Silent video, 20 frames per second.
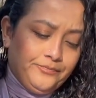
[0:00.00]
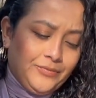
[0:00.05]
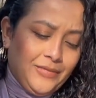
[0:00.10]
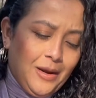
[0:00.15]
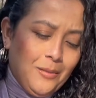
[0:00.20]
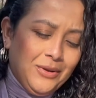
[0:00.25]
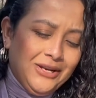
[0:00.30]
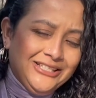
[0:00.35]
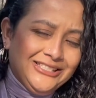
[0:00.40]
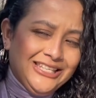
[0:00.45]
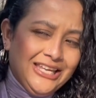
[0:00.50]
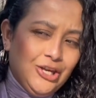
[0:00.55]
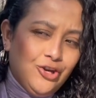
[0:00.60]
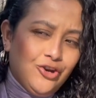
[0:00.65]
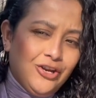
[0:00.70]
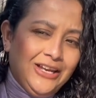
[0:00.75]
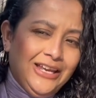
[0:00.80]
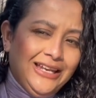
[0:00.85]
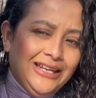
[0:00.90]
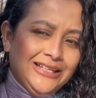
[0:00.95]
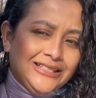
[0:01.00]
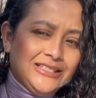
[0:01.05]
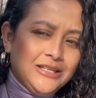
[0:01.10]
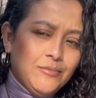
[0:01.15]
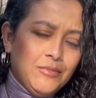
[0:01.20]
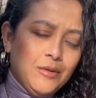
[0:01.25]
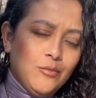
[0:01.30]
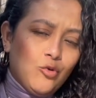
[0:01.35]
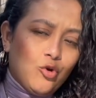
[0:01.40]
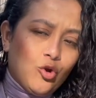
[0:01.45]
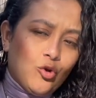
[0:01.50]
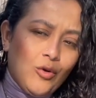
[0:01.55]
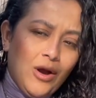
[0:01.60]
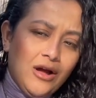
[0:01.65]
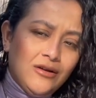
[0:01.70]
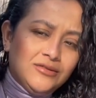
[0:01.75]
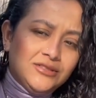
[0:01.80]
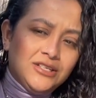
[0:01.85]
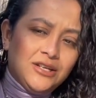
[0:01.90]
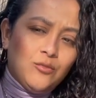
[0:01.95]
But it's like you're needing to be more
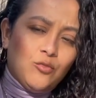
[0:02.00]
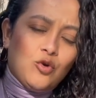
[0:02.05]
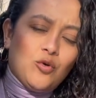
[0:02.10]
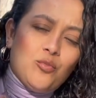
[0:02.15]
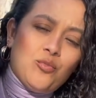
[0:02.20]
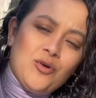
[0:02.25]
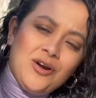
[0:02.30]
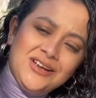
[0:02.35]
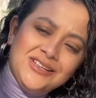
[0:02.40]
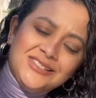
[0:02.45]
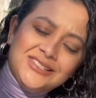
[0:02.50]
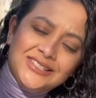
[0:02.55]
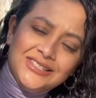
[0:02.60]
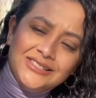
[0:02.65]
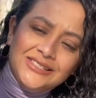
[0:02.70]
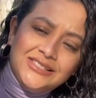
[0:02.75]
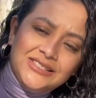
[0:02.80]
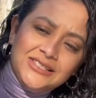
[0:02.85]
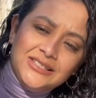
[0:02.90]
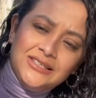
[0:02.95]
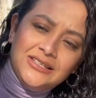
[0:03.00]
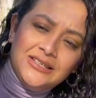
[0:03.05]
grounded, more present.